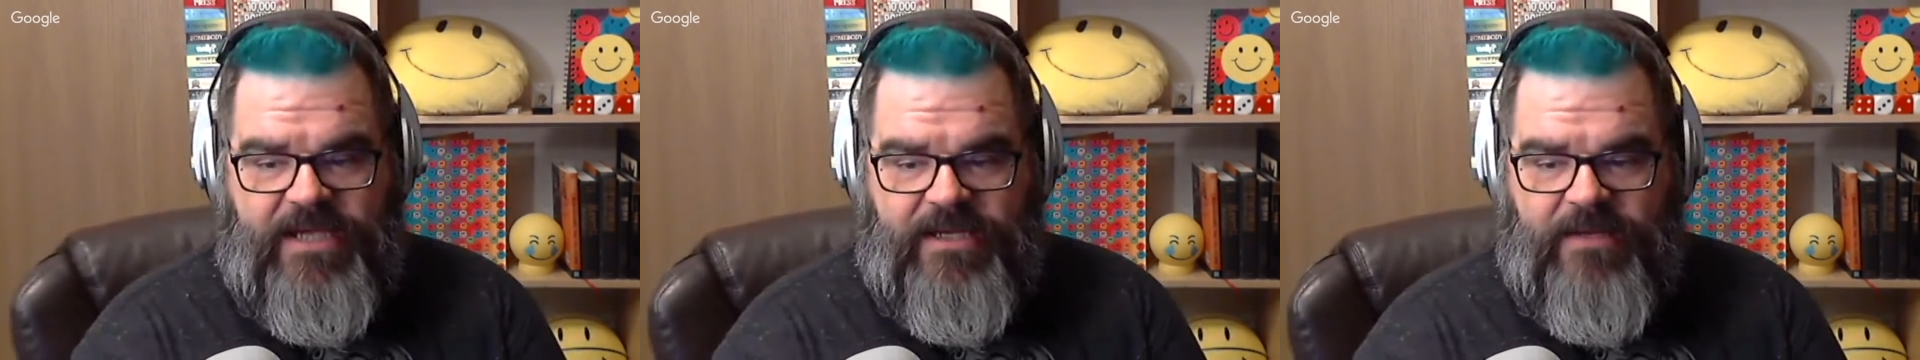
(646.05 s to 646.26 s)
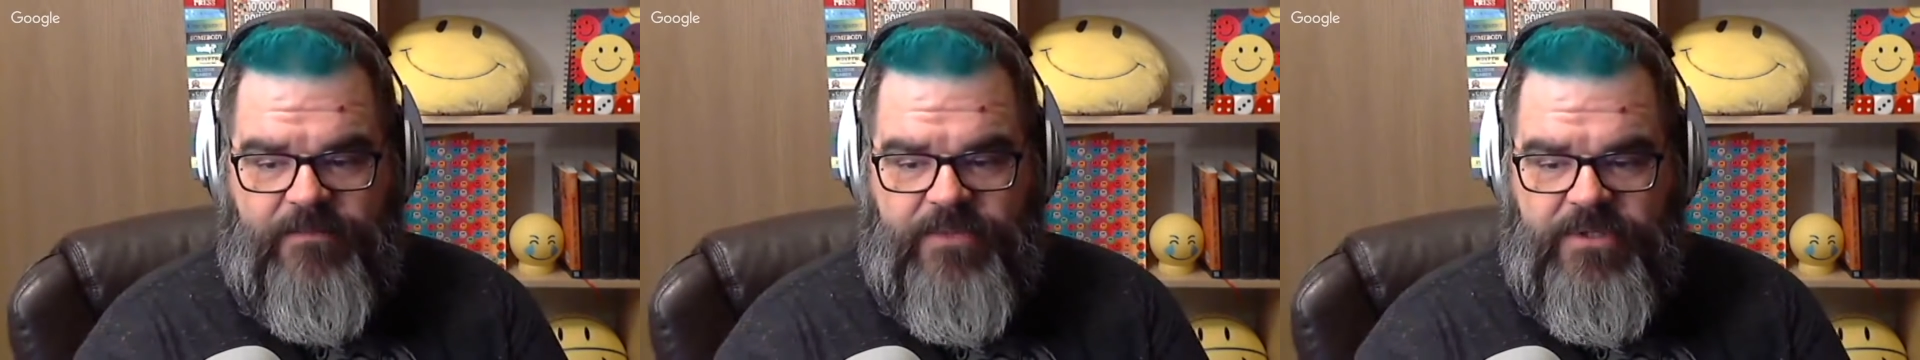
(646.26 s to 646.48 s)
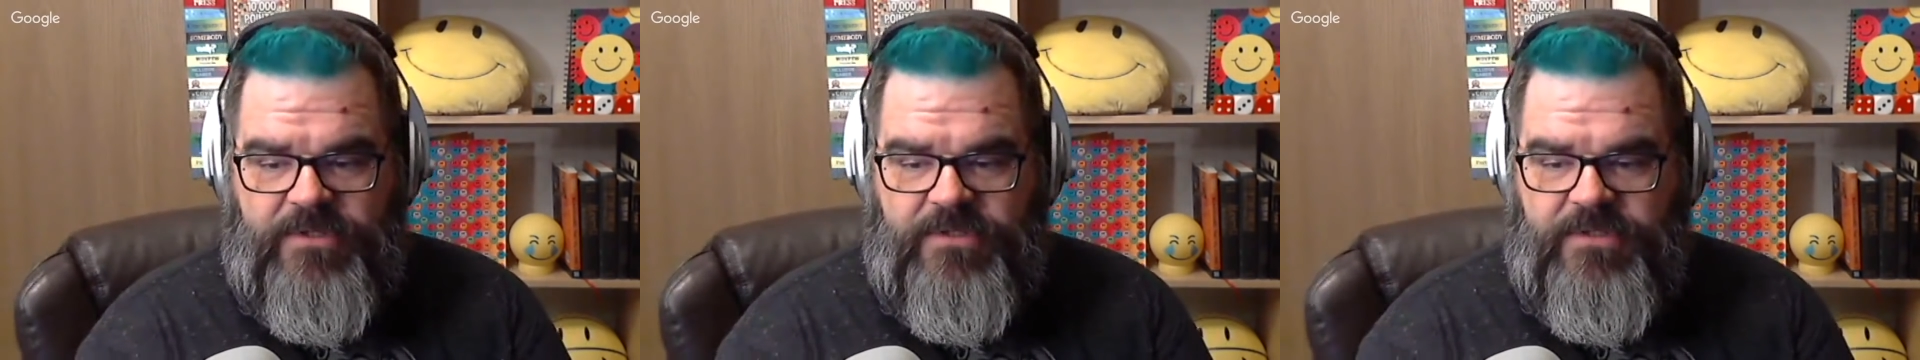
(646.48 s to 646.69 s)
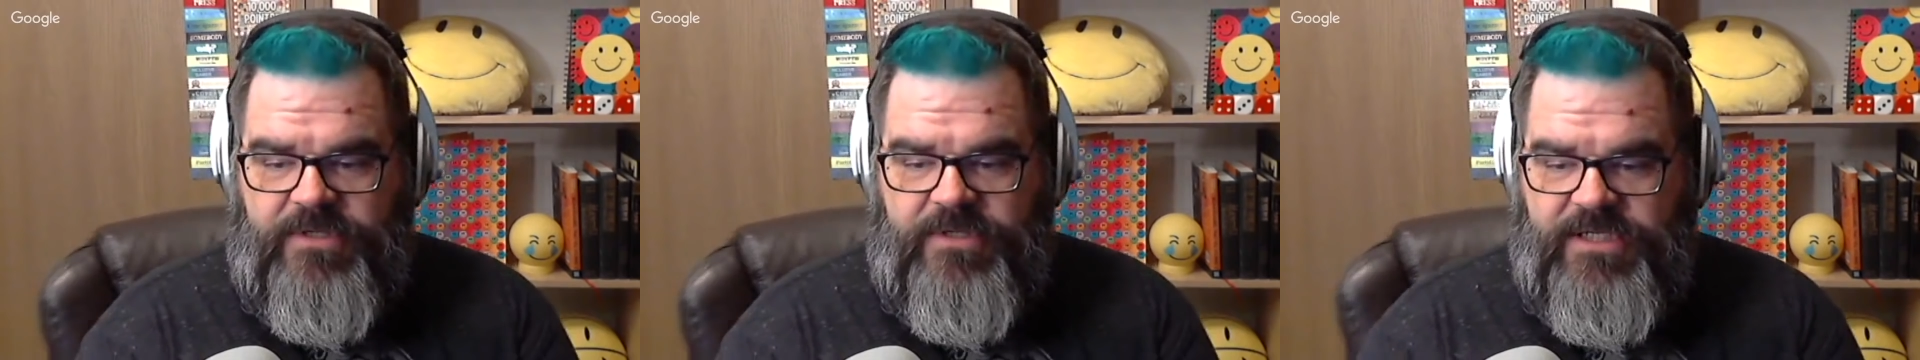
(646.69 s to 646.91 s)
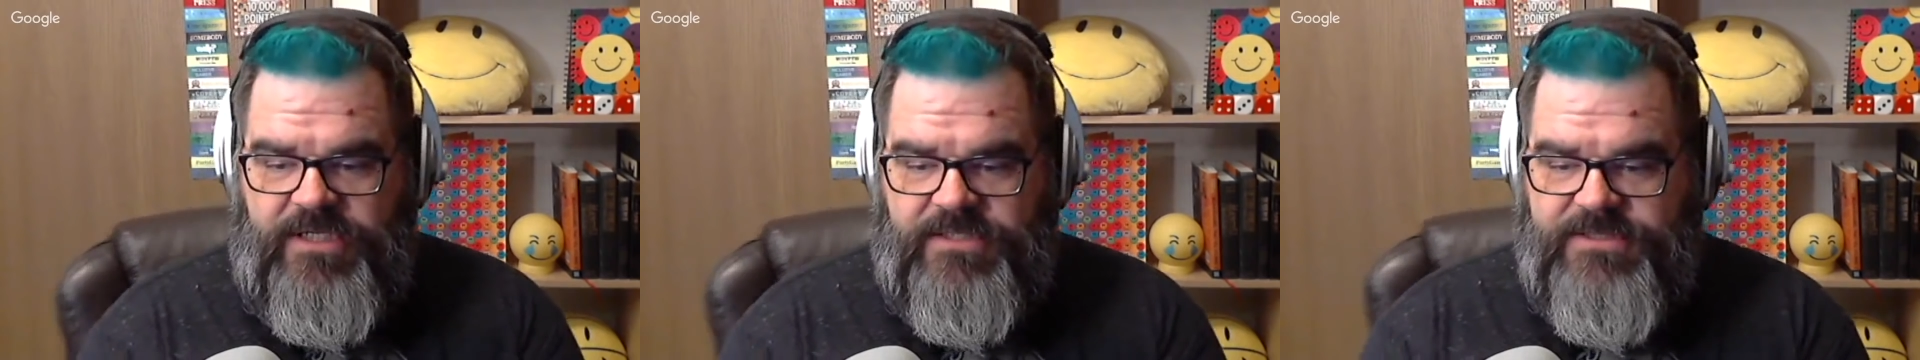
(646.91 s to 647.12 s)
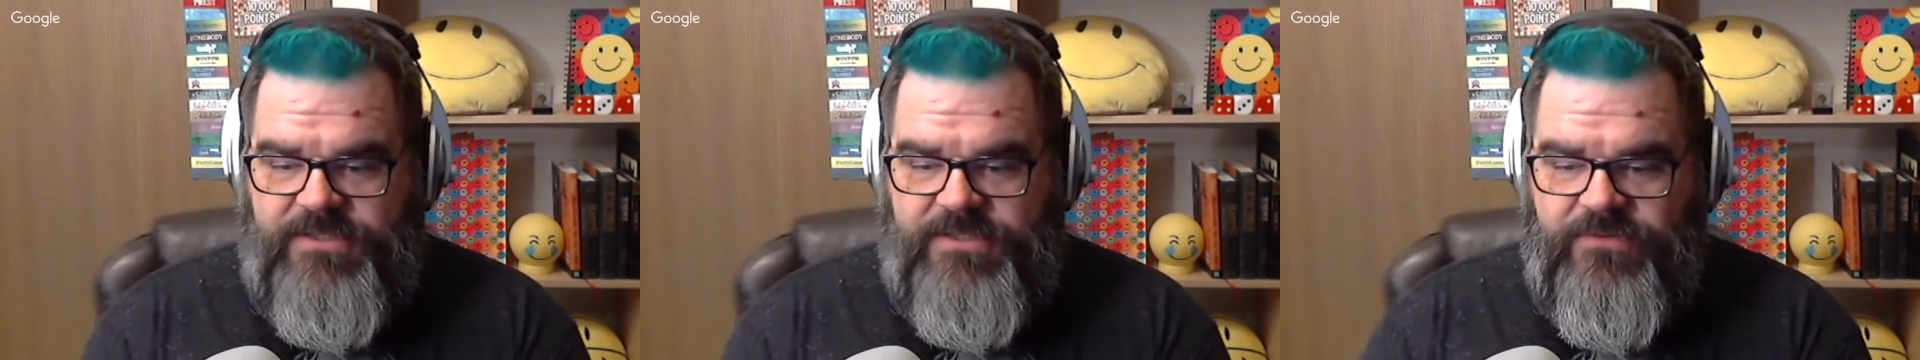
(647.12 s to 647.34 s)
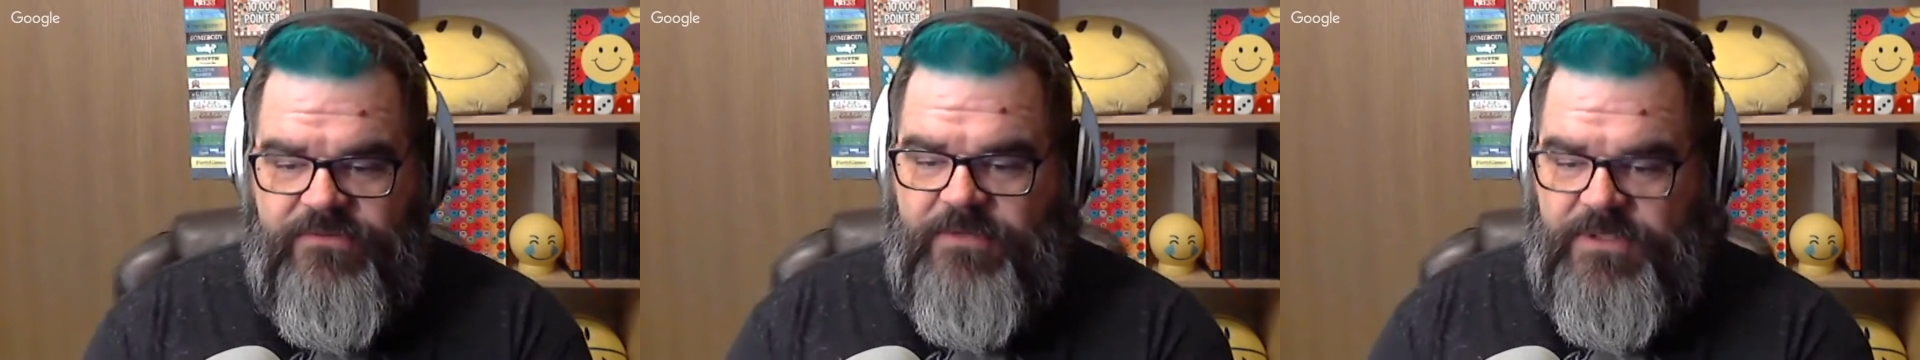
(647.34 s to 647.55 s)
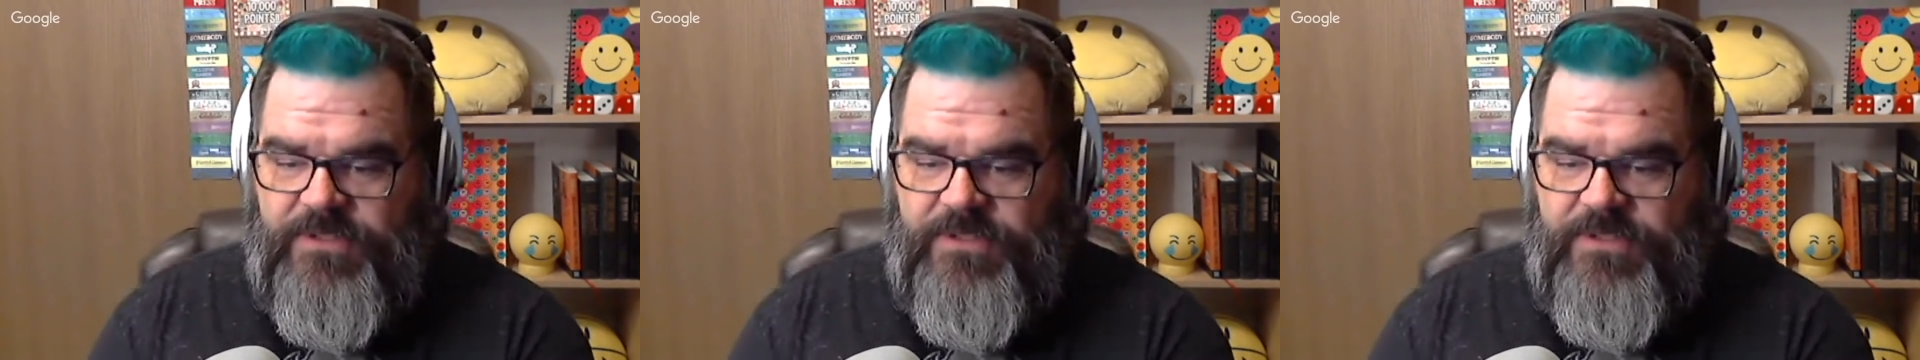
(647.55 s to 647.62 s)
up. It is universal